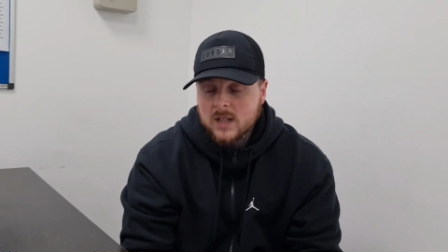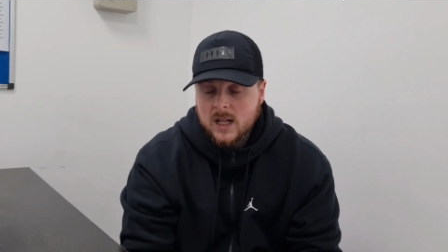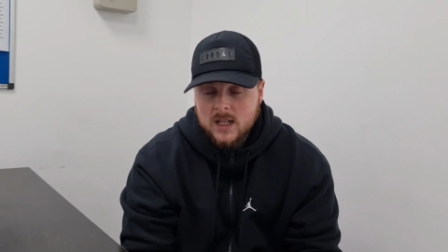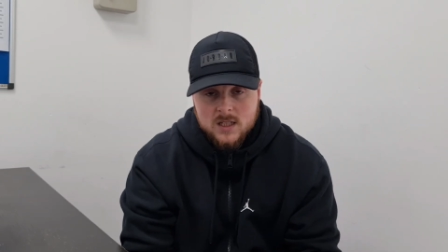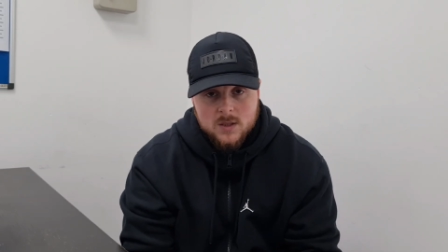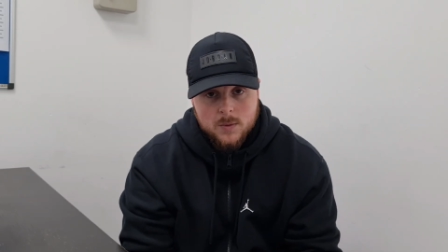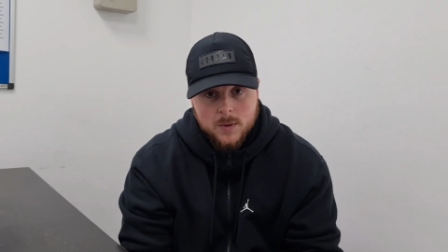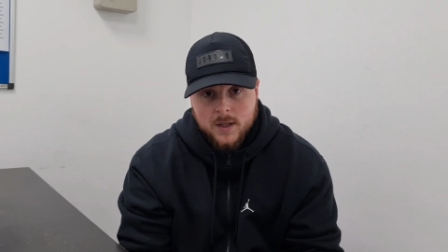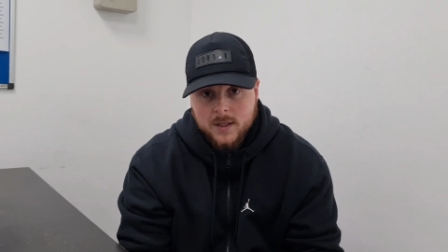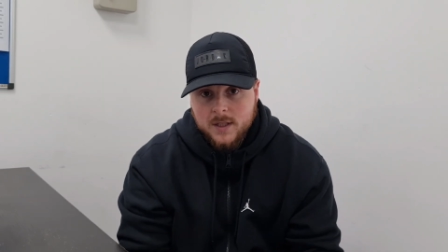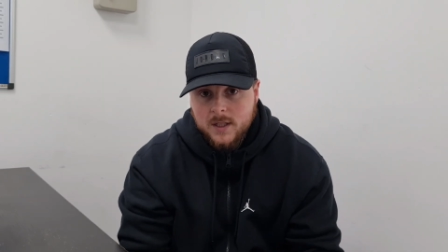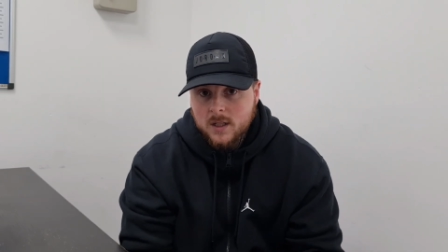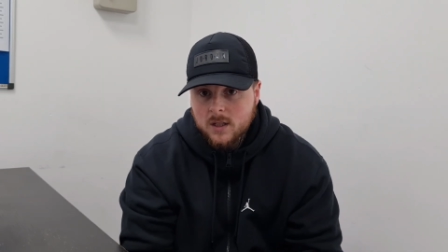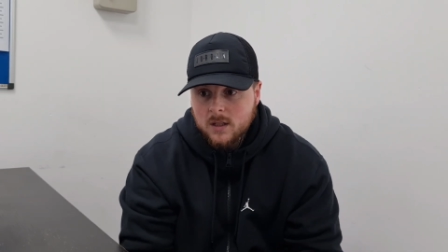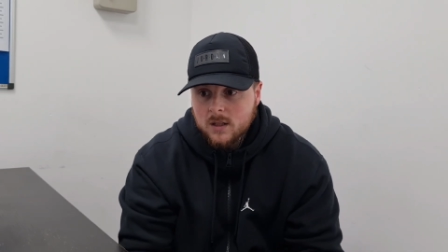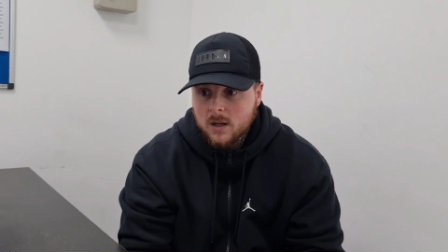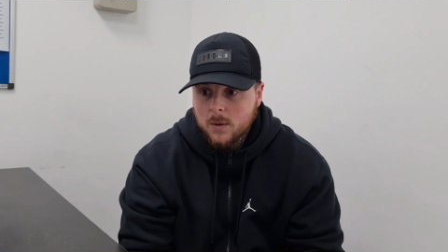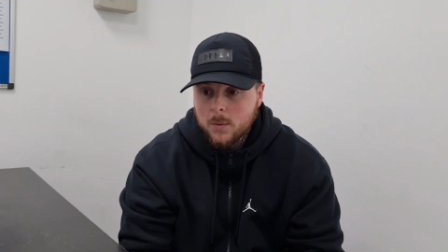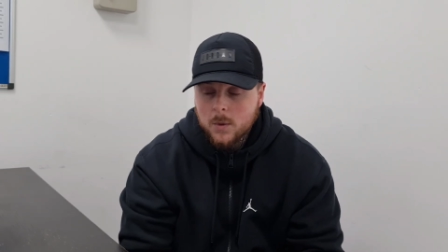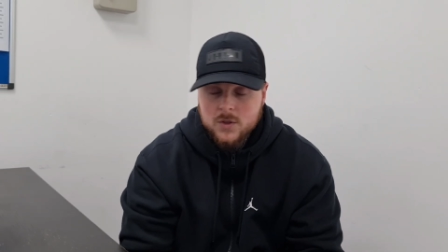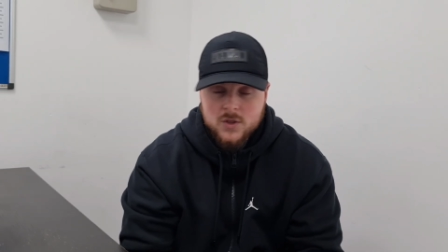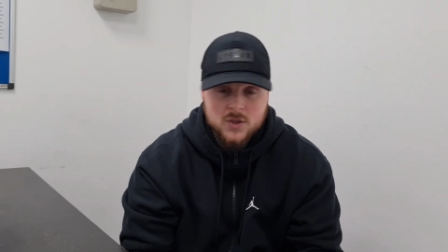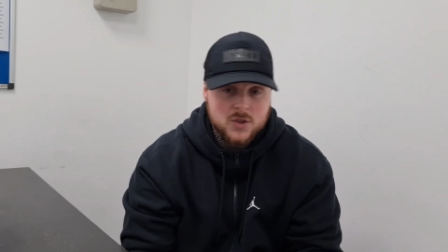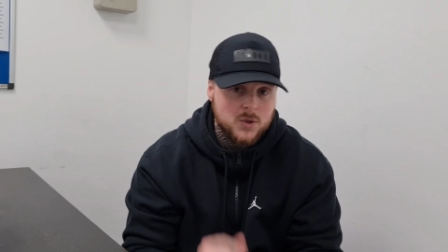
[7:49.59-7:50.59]
That's what I
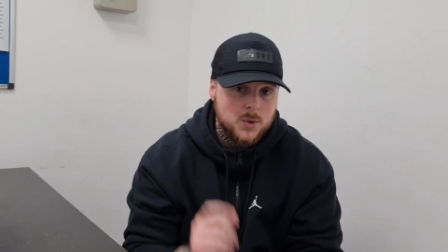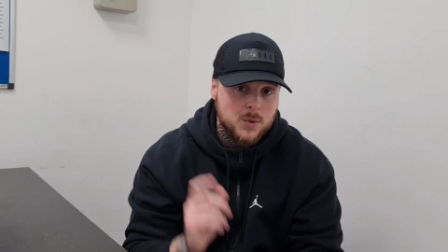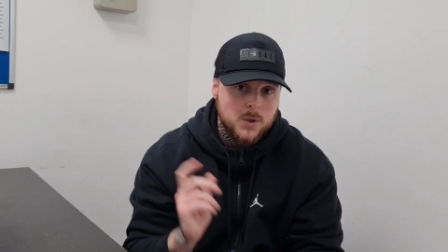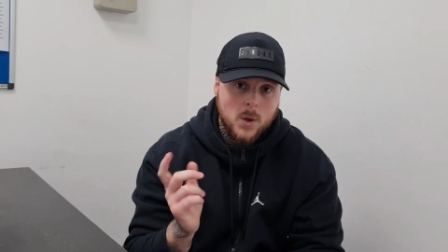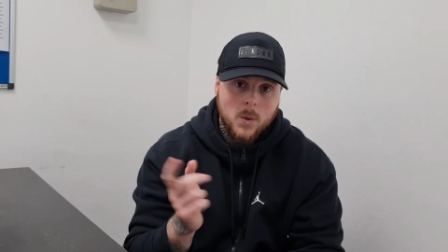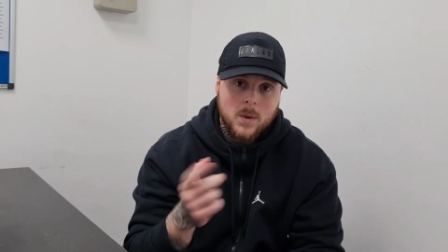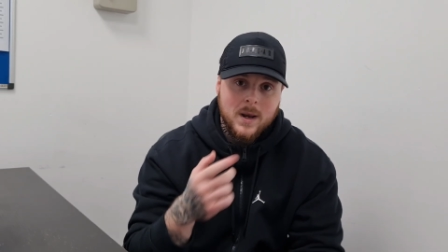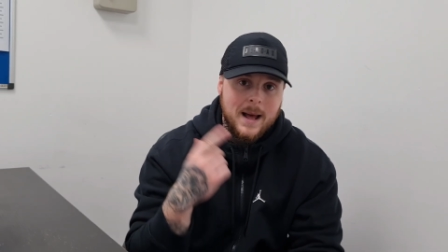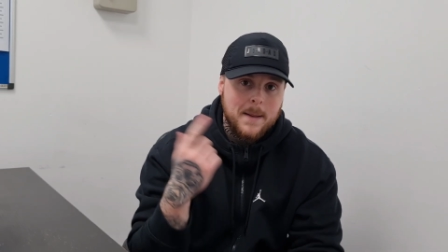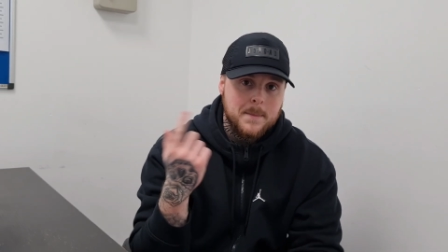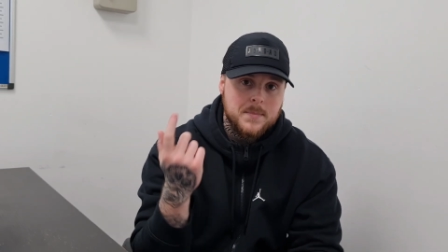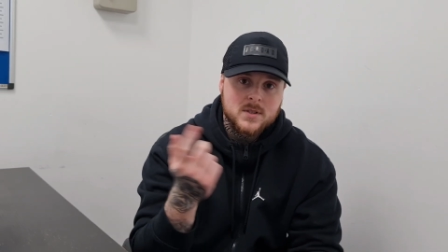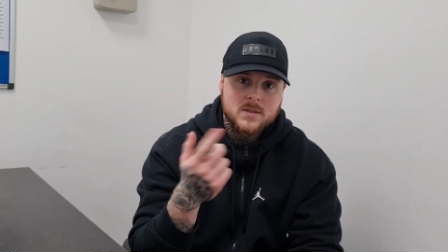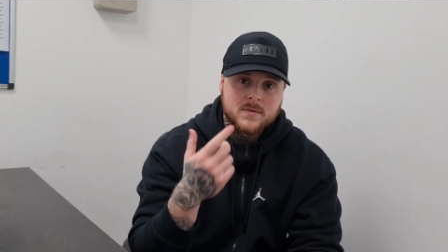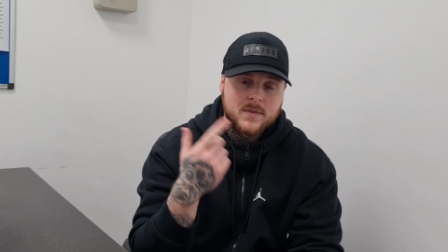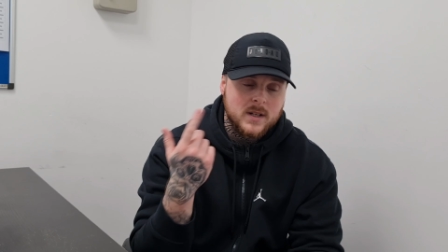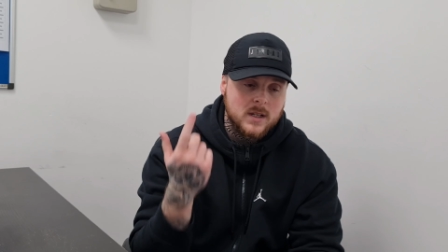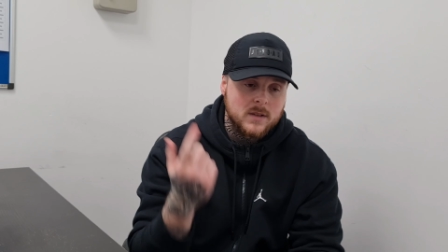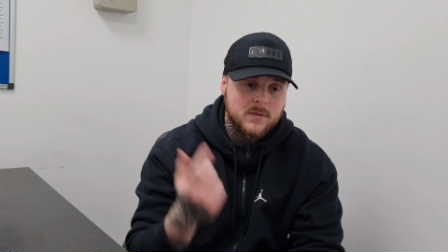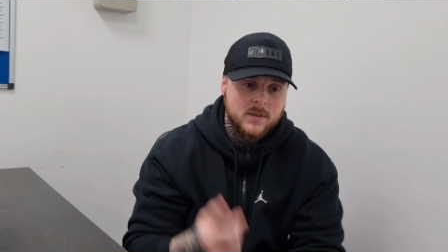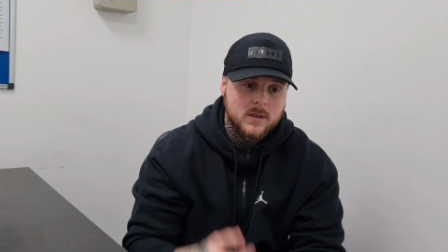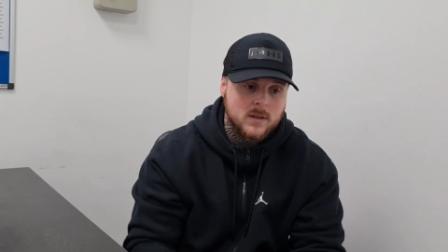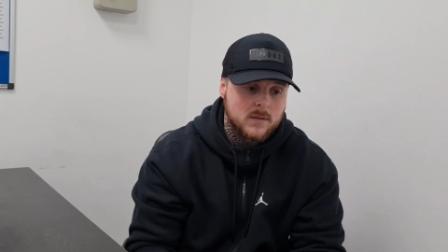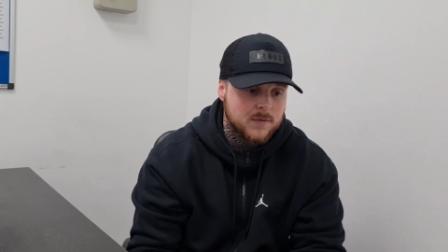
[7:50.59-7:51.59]
did. I wasn't doing no laps of
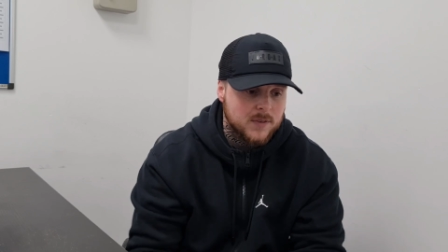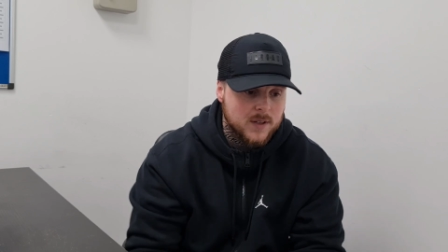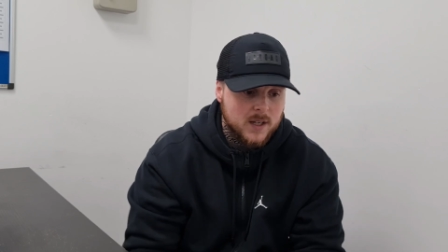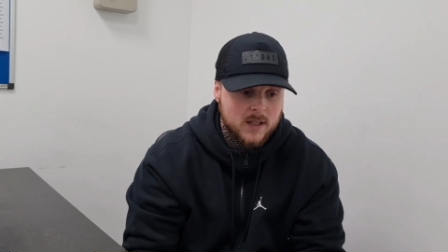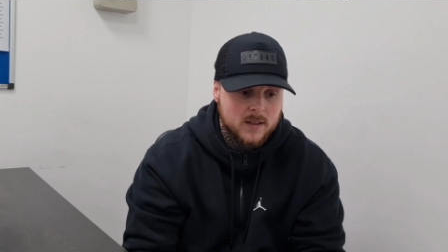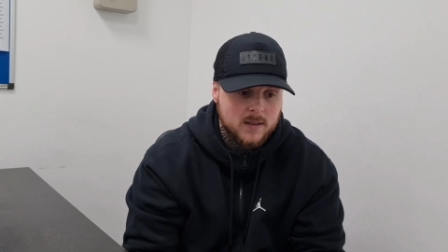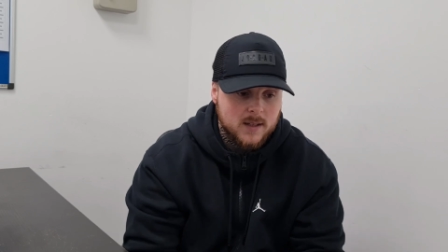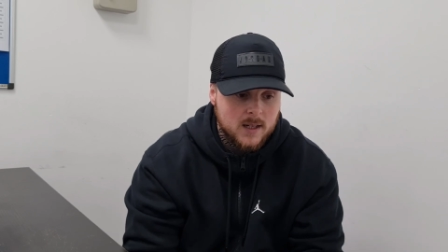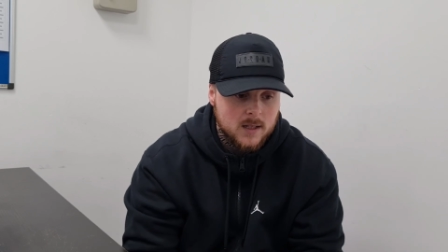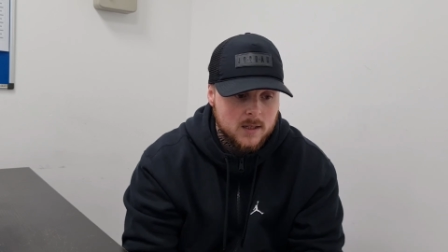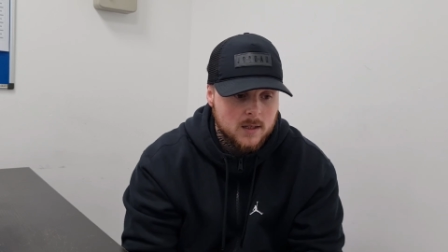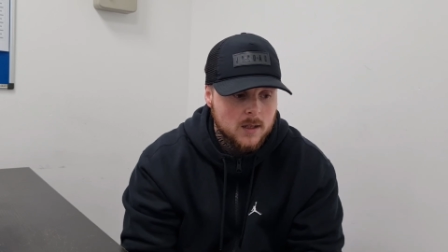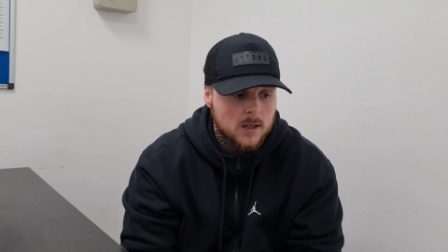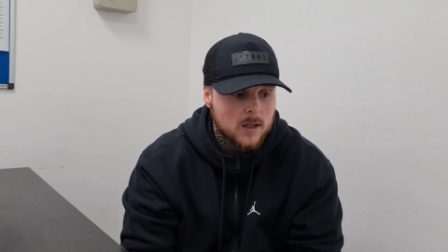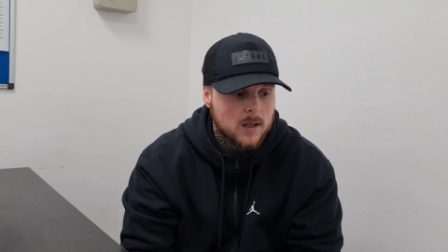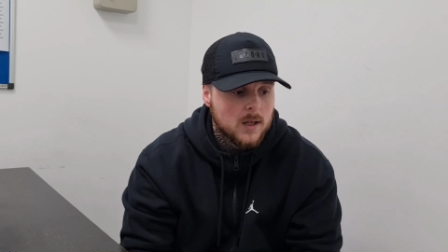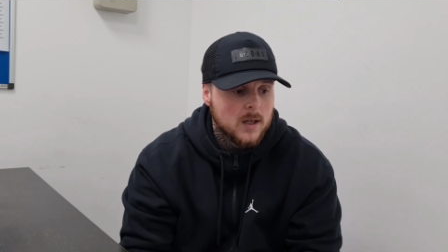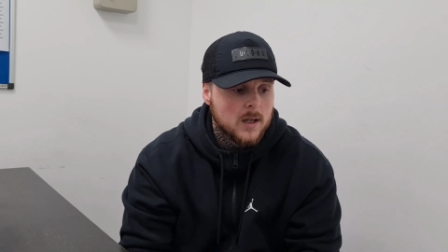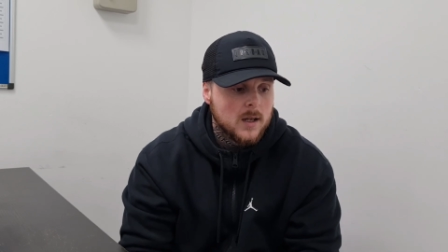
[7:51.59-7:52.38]
anything, forget that.